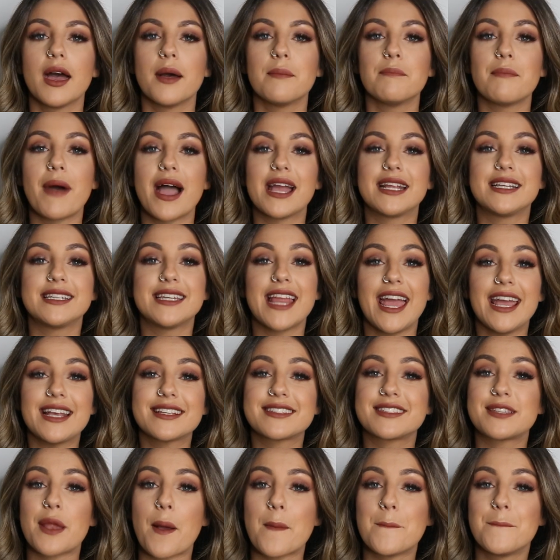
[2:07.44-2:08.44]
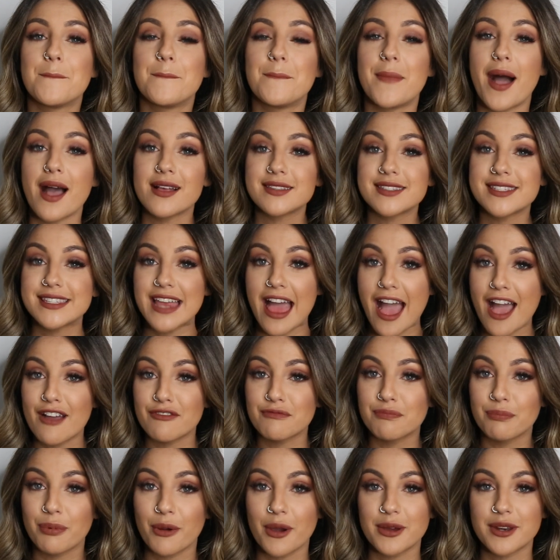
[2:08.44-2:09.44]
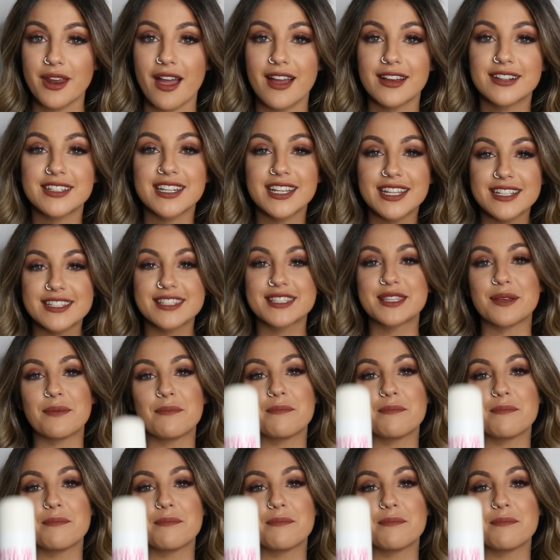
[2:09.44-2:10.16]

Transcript: My next must-have product is the